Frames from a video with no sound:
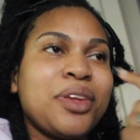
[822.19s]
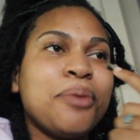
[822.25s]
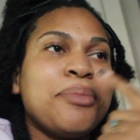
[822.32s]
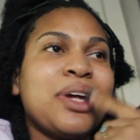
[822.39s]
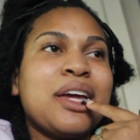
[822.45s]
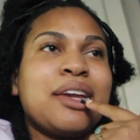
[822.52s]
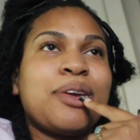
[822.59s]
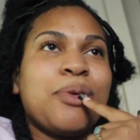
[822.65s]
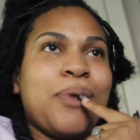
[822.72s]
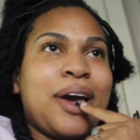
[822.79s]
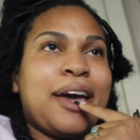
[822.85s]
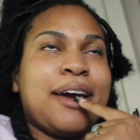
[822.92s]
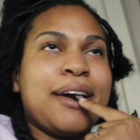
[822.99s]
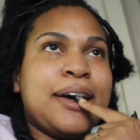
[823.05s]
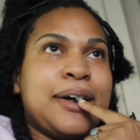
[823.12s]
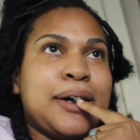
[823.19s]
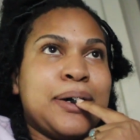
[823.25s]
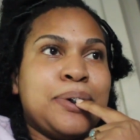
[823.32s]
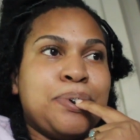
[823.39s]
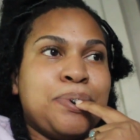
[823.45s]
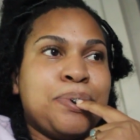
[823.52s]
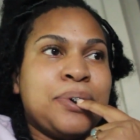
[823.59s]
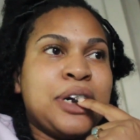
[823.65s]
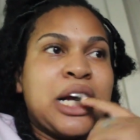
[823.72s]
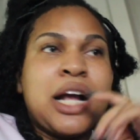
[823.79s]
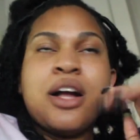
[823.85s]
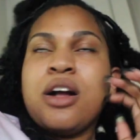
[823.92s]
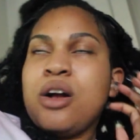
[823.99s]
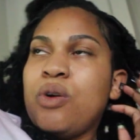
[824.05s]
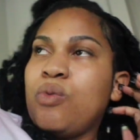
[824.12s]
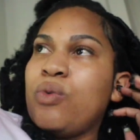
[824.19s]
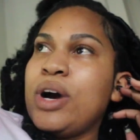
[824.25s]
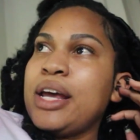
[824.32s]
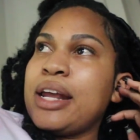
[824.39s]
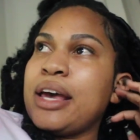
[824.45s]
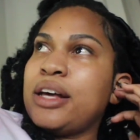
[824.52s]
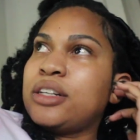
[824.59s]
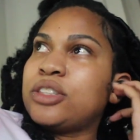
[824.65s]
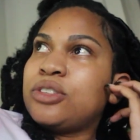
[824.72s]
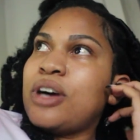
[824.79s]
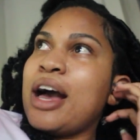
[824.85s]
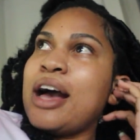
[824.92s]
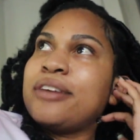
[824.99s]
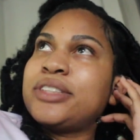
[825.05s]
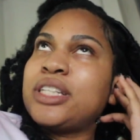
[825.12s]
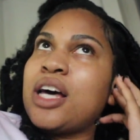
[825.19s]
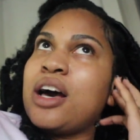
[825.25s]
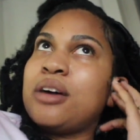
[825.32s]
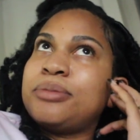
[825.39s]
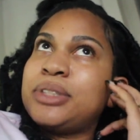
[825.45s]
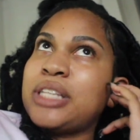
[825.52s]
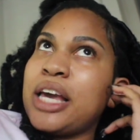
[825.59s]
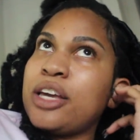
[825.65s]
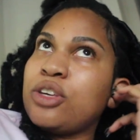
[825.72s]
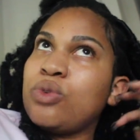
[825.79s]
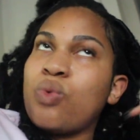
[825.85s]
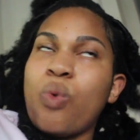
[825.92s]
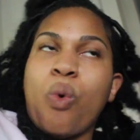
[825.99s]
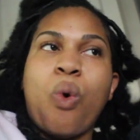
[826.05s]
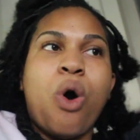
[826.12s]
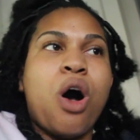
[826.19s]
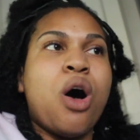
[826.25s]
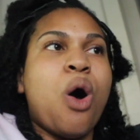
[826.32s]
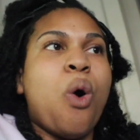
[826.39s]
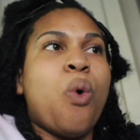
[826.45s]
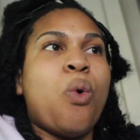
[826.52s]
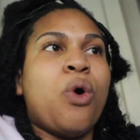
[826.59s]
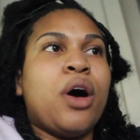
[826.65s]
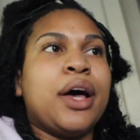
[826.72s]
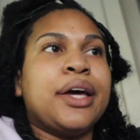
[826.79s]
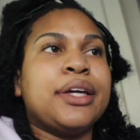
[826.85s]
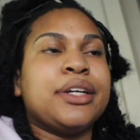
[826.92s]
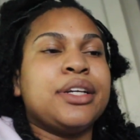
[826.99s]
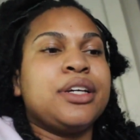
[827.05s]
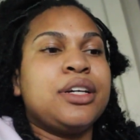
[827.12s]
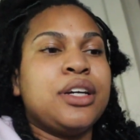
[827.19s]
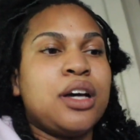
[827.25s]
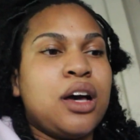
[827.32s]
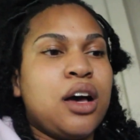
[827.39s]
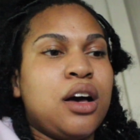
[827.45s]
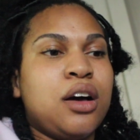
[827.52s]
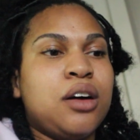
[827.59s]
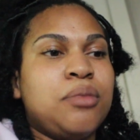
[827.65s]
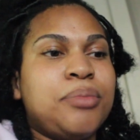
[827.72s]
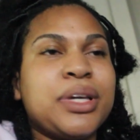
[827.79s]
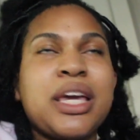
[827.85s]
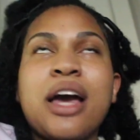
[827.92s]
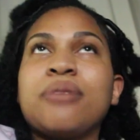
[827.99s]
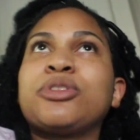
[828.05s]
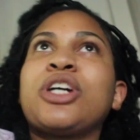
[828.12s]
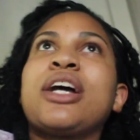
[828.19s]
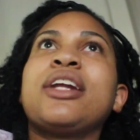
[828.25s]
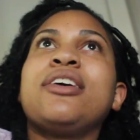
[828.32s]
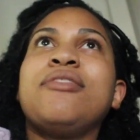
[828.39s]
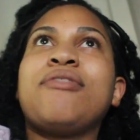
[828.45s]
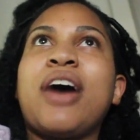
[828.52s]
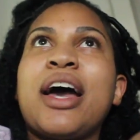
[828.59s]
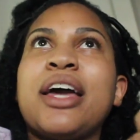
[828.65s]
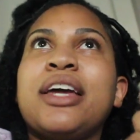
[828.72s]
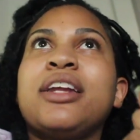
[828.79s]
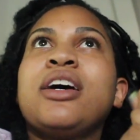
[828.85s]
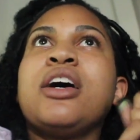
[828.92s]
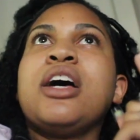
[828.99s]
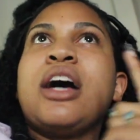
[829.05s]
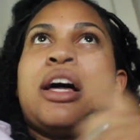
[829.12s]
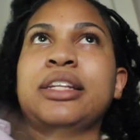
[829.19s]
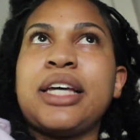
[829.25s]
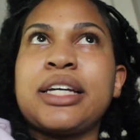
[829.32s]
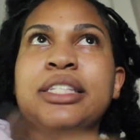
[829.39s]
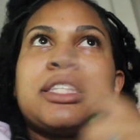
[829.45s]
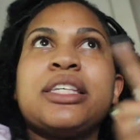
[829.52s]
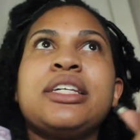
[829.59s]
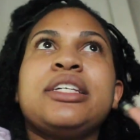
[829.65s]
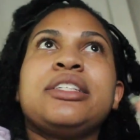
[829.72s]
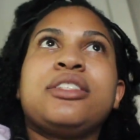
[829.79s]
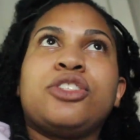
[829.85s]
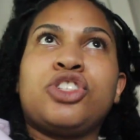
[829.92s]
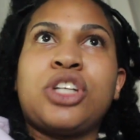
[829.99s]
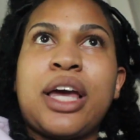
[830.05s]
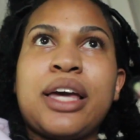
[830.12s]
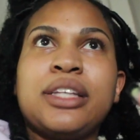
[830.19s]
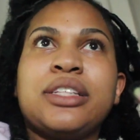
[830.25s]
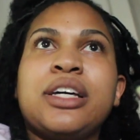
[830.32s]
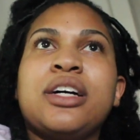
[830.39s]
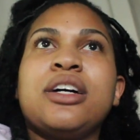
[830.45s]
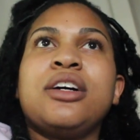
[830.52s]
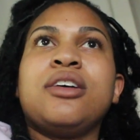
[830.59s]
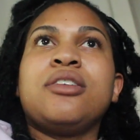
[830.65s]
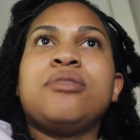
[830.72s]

But anyway, um... what else do I have to update you all on? Um, but yeah, I'm trying to invite Alexis, Shayla,